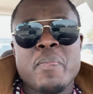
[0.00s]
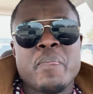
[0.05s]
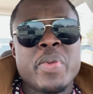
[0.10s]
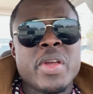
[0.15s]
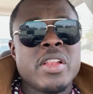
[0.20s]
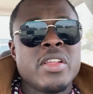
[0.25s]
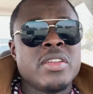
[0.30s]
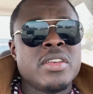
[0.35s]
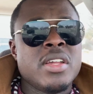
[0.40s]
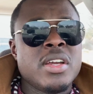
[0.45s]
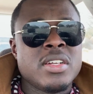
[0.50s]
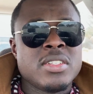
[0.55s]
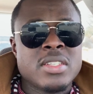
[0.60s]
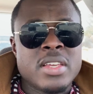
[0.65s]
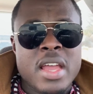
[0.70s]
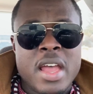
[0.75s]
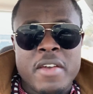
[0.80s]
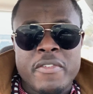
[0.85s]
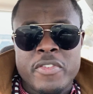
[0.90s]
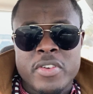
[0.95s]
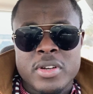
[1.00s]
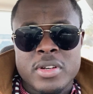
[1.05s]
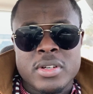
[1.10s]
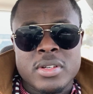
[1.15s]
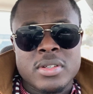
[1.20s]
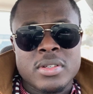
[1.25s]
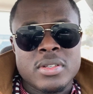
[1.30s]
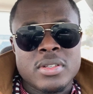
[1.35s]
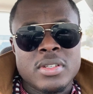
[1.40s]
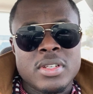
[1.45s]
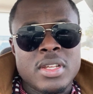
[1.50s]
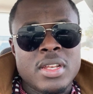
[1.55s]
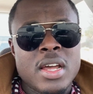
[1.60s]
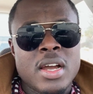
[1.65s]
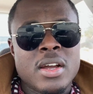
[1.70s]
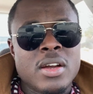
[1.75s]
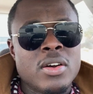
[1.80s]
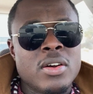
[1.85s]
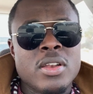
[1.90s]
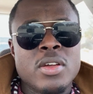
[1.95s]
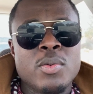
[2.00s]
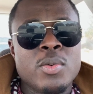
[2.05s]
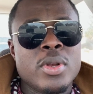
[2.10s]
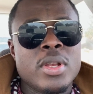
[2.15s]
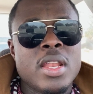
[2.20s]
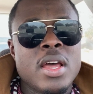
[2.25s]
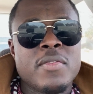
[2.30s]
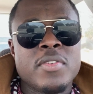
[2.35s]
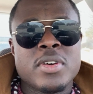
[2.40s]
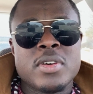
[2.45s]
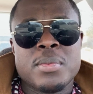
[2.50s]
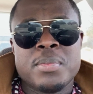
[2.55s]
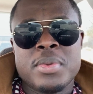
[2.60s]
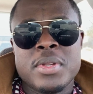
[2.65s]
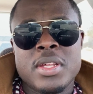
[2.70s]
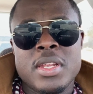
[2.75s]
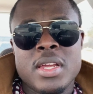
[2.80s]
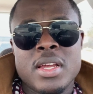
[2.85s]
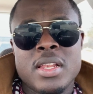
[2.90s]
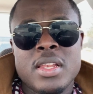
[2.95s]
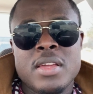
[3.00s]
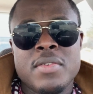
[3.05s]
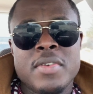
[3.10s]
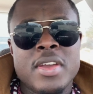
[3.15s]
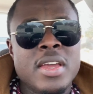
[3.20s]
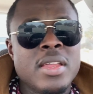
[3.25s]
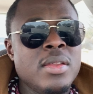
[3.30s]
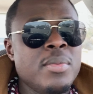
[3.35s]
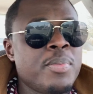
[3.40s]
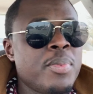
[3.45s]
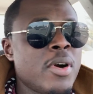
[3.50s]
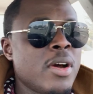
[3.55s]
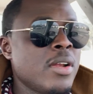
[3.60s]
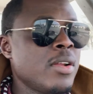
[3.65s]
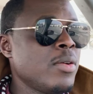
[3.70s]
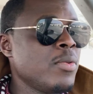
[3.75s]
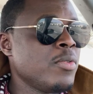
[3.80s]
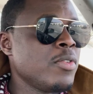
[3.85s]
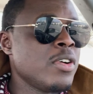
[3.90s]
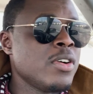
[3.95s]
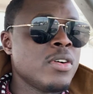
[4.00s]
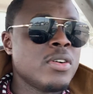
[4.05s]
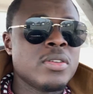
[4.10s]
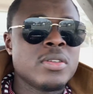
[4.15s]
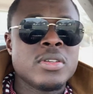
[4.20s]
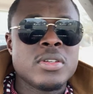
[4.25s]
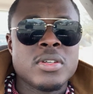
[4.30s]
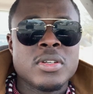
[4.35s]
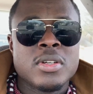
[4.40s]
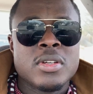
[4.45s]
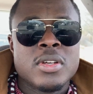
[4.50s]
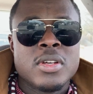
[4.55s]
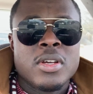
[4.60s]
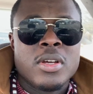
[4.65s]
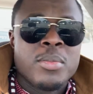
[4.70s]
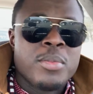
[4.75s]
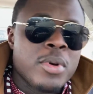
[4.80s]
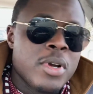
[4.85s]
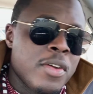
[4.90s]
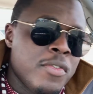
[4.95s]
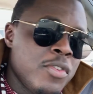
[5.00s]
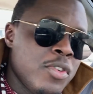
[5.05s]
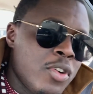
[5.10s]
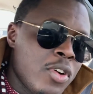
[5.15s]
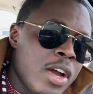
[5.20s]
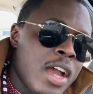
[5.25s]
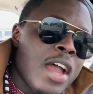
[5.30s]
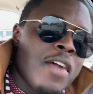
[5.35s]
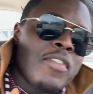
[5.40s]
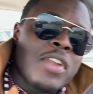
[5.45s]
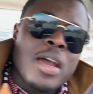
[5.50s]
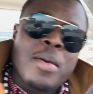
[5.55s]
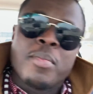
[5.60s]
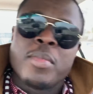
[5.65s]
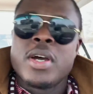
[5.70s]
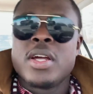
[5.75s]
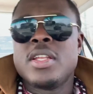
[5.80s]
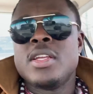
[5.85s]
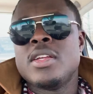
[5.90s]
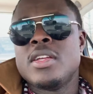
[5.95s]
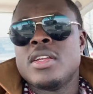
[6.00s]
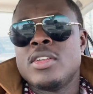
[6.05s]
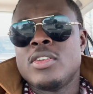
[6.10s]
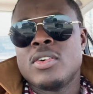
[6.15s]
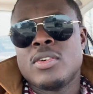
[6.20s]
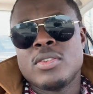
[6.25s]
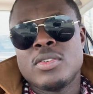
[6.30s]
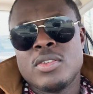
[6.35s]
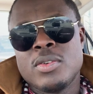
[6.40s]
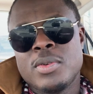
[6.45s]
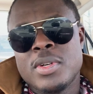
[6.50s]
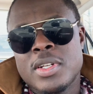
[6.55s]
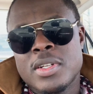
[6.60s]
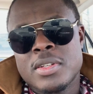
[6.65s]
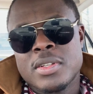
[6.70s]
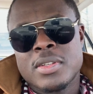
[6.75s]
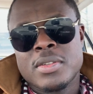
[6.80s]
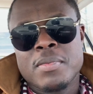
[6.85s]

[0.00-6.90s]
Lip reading: billionaires in Africa. They would never complain. They can live any part of the world. But if you don't have that money, don't do it.